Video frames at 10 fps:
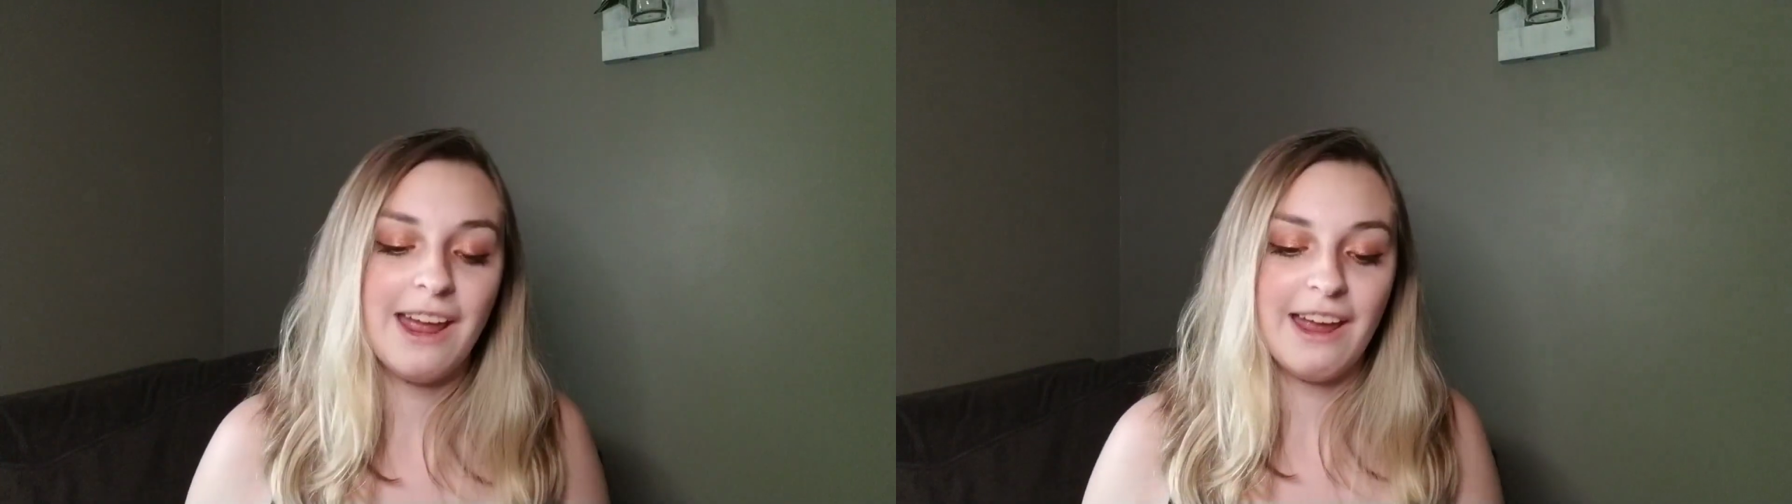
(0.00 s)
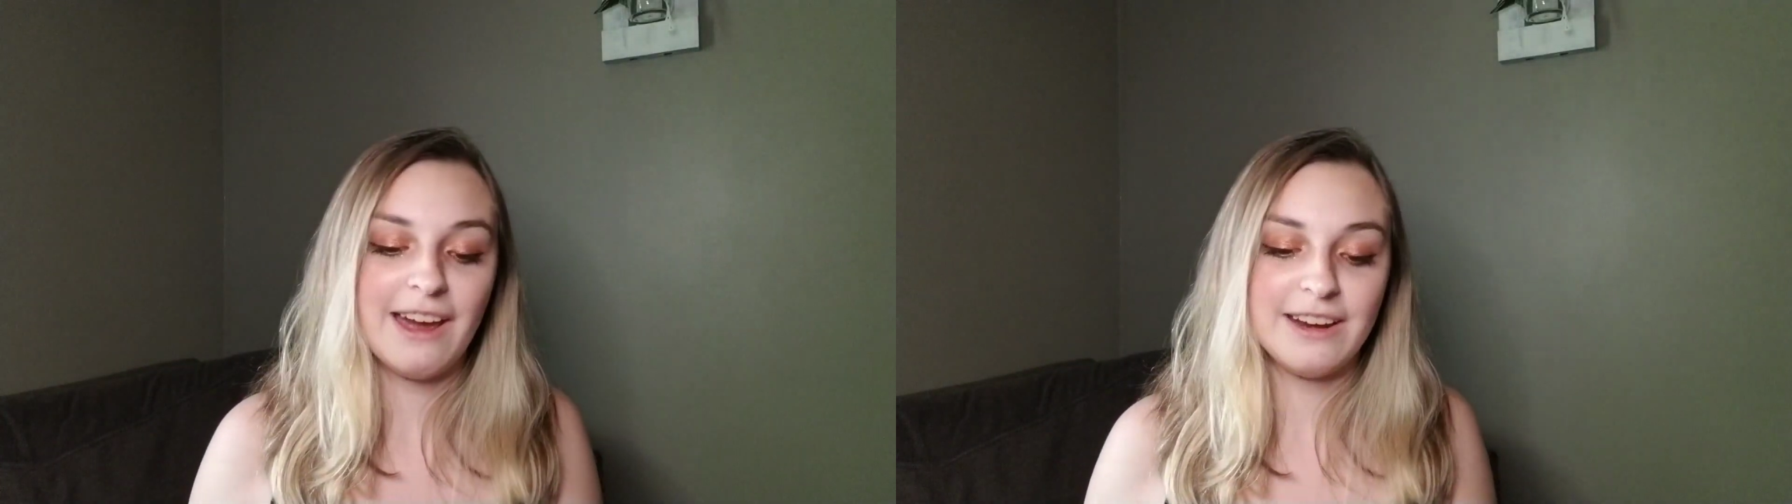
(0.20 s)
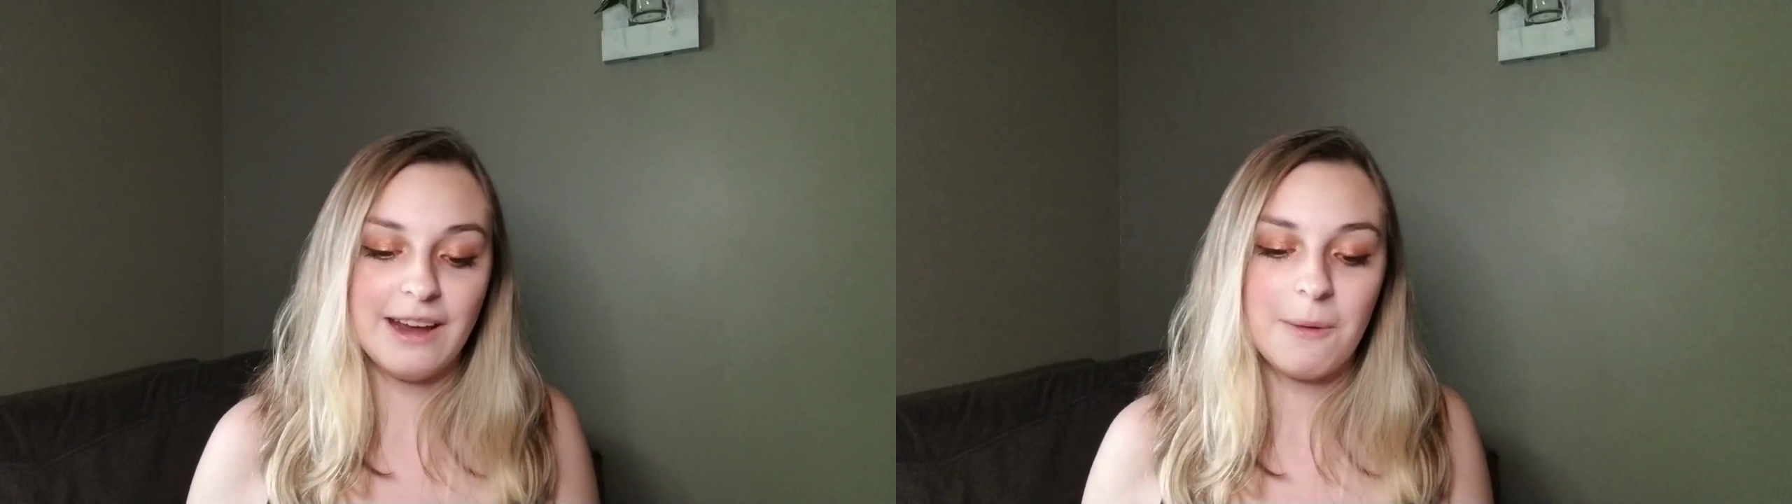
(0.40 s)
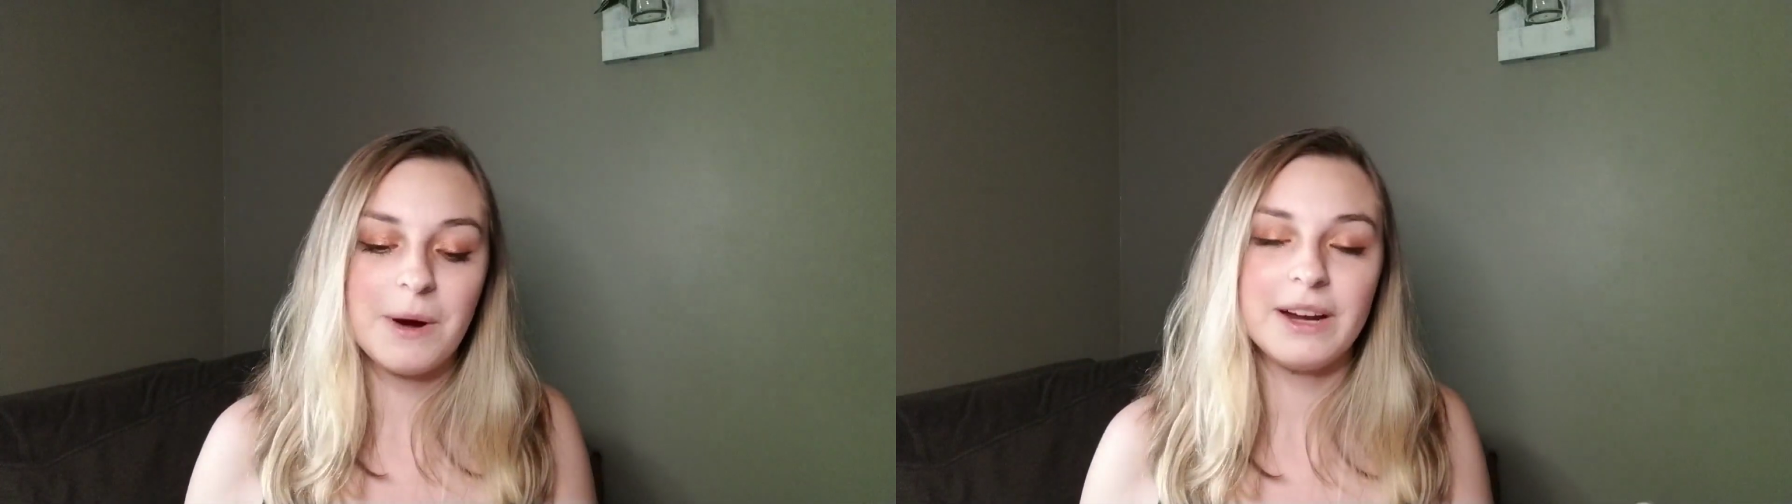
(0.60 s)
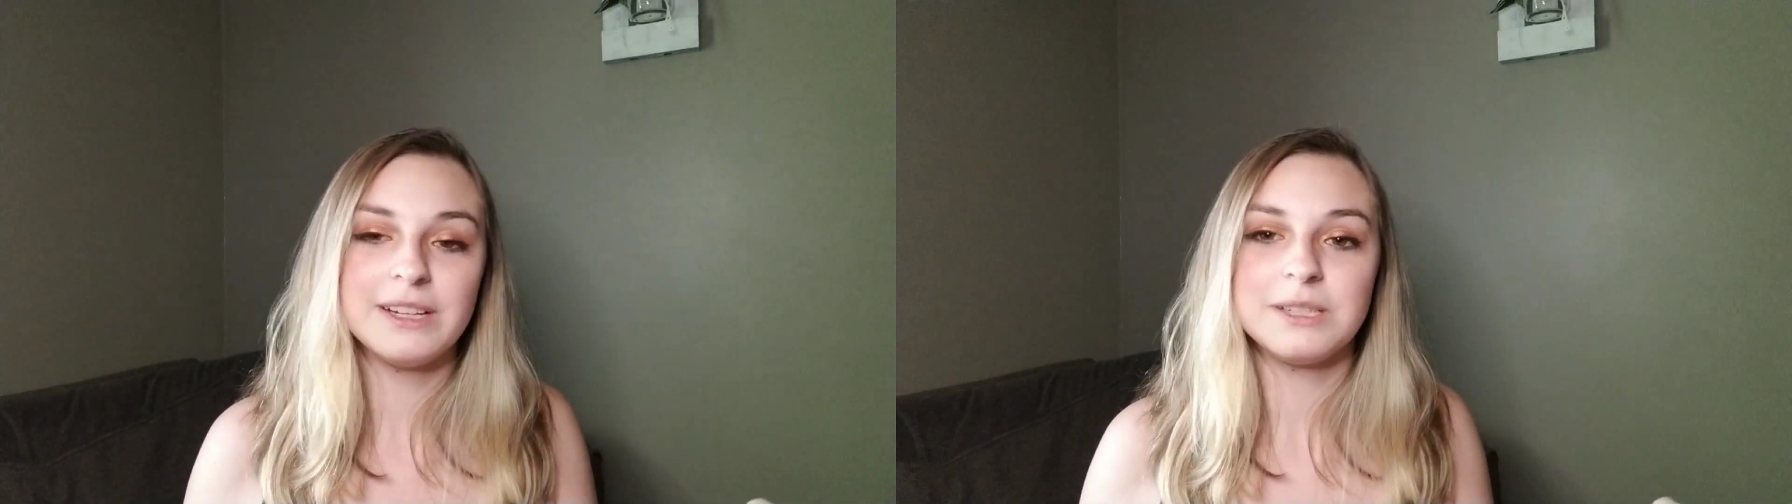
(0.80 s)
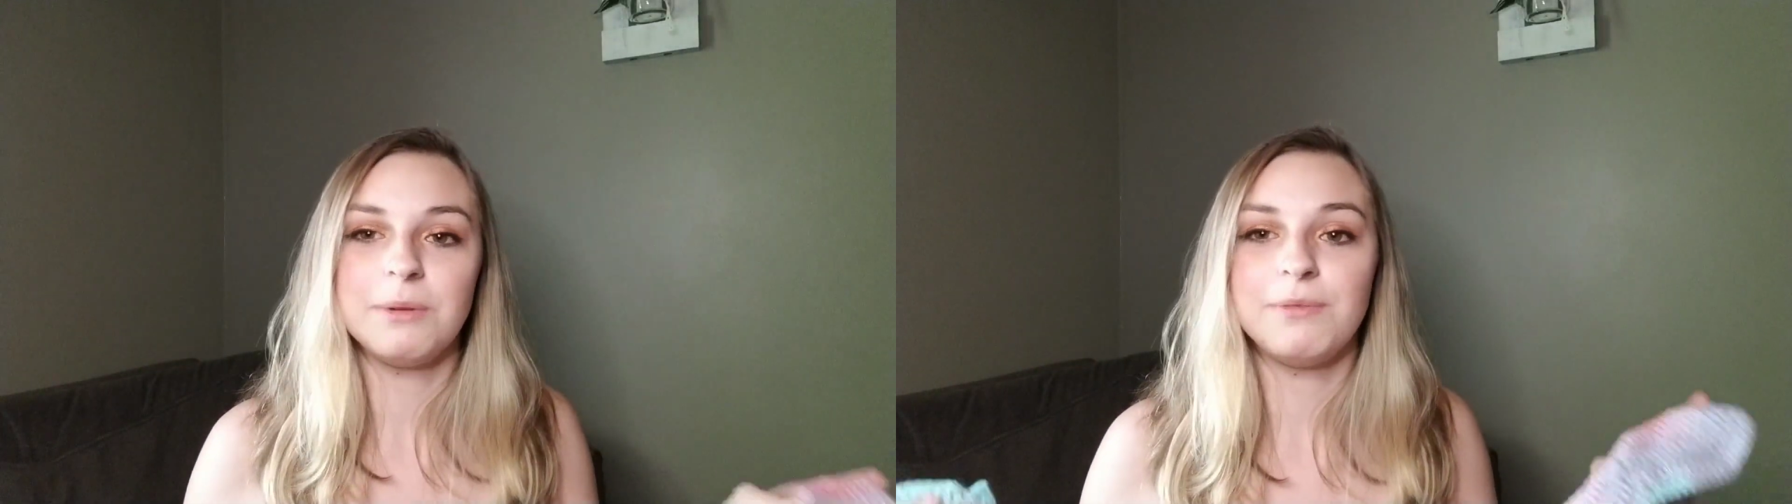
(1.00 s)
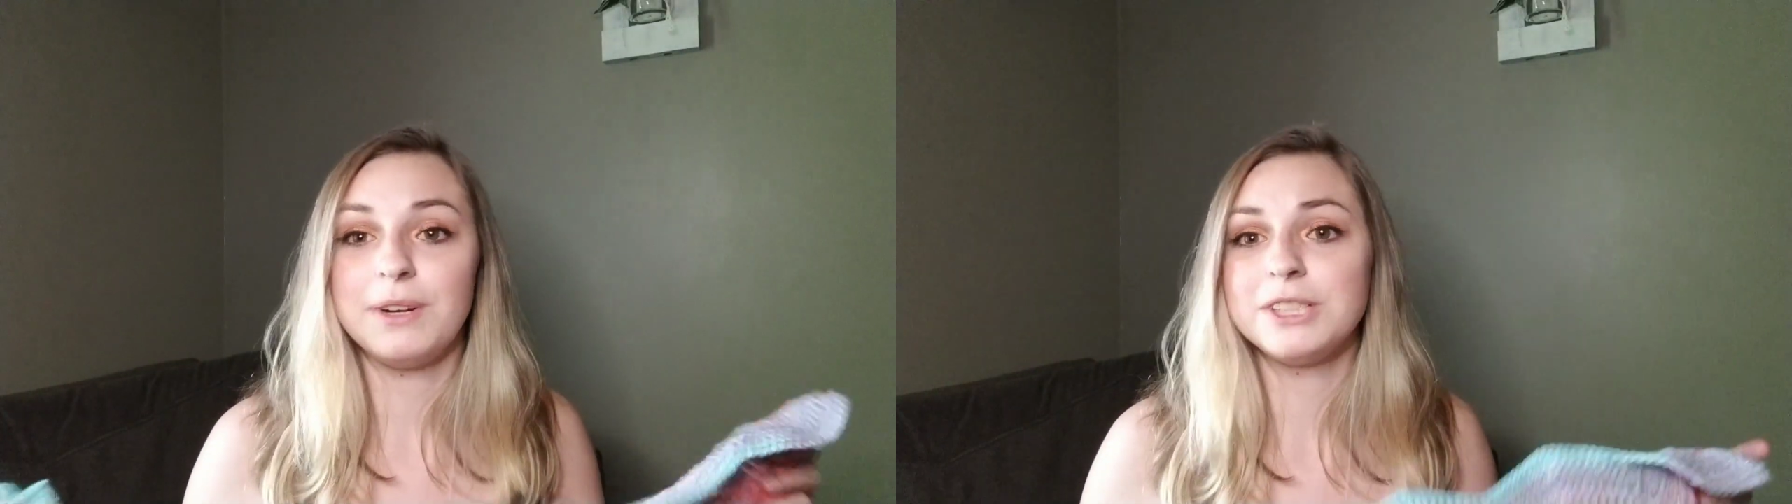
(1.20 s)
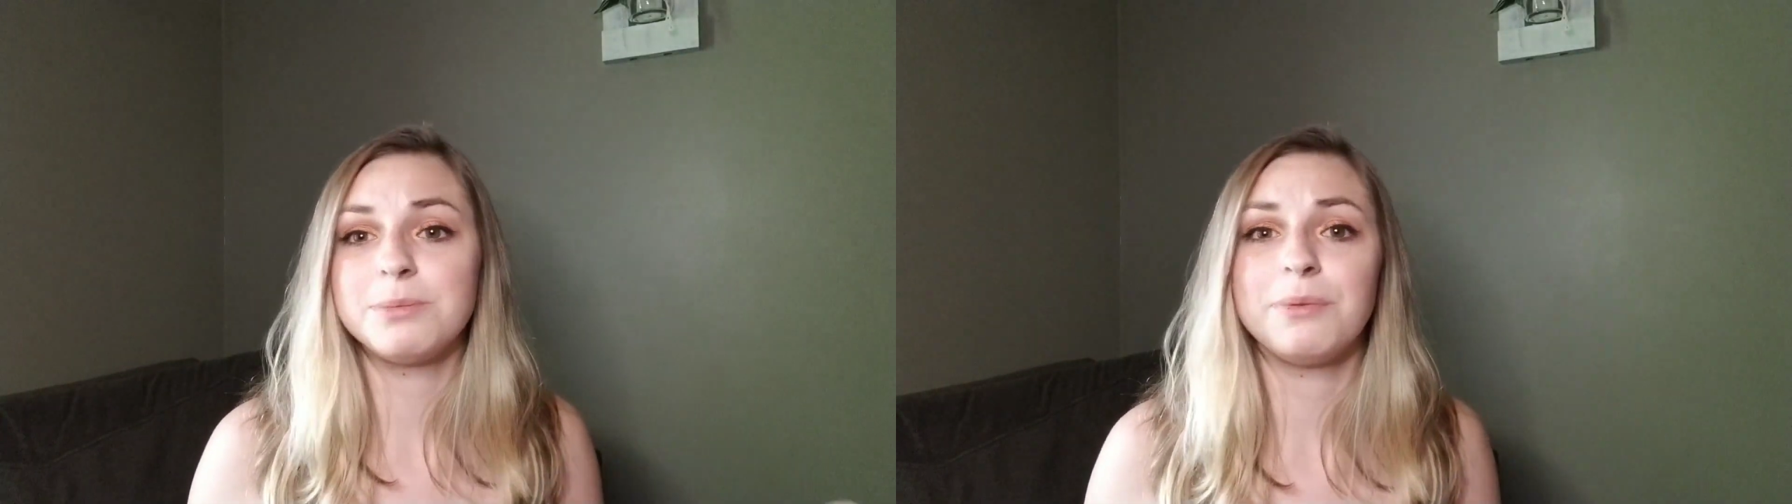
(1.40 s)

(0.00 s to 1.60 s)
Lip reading: and I want it to be finished